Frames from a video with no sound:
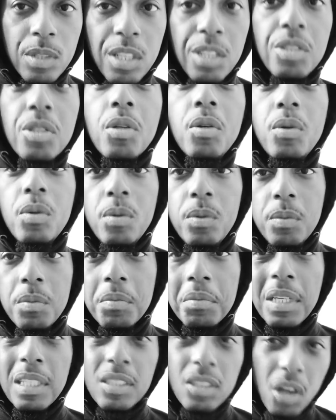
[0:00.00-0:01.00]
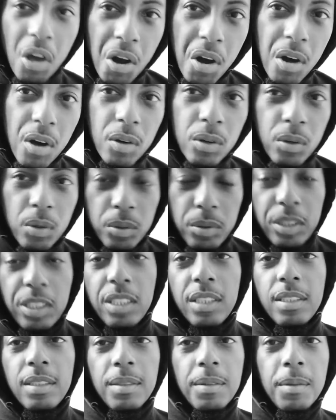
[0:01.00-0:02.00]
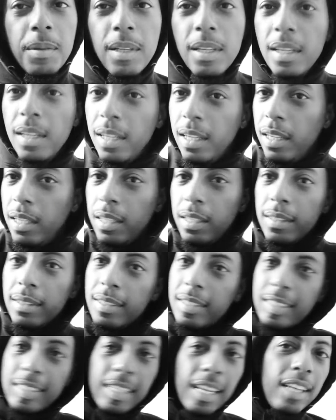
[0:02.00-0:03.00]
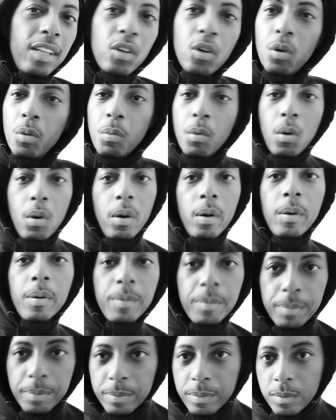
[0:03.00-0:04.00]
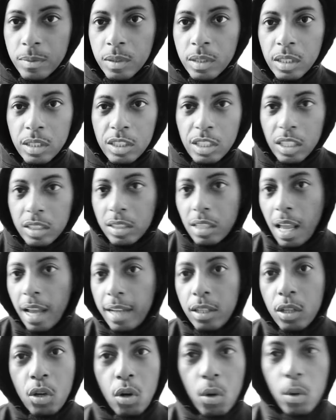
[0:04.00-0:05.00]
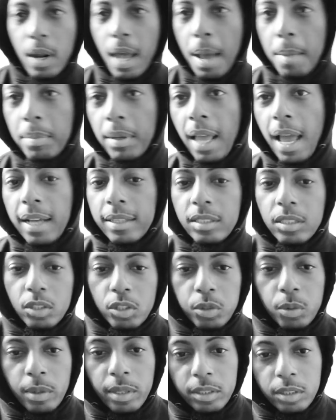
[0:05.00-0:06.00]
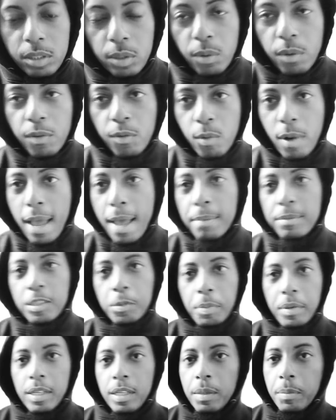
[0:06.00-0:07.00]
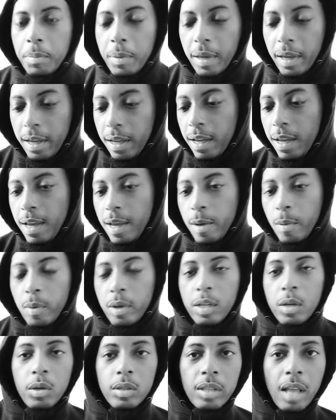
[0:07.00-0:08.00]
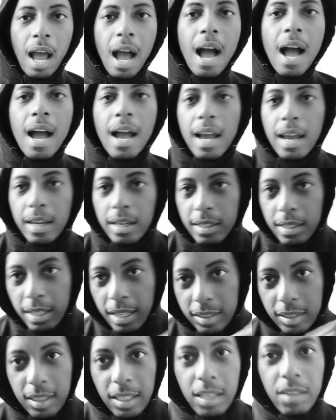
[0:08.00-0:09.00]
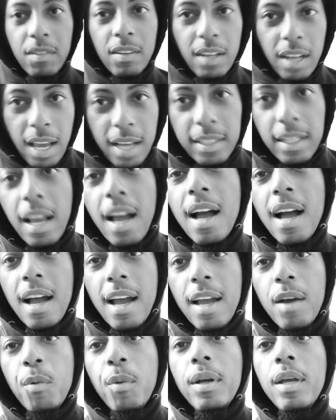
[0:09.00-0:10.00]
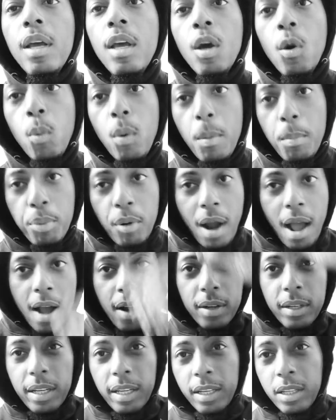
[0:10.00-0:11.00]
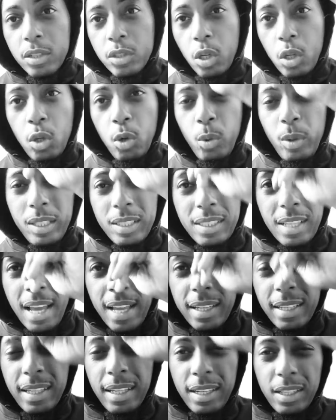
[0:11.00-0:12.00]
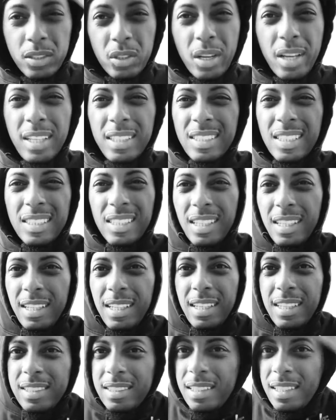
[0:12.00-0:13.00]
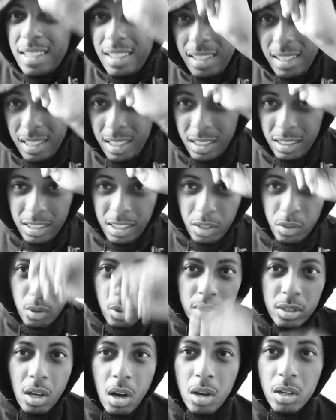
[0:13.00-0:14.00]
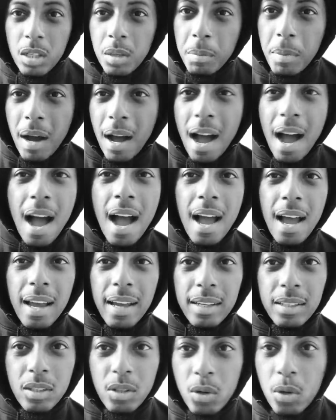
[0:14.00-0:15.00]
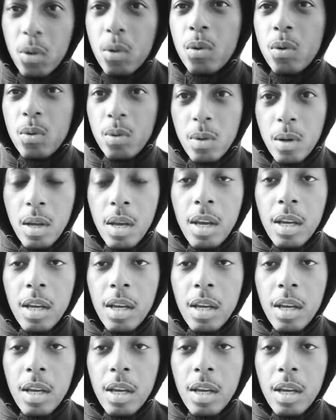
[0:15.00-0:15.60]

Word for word: It's cool. It's all Gucci. Say no more. Just like the Kodak Black situation with Wham Spin the Band, when he was like, all right, let's leave it like that. All right, when, when Broward niggas or Louisiana niggas or any, just any niggas in the hood in general talking about, all right, cool.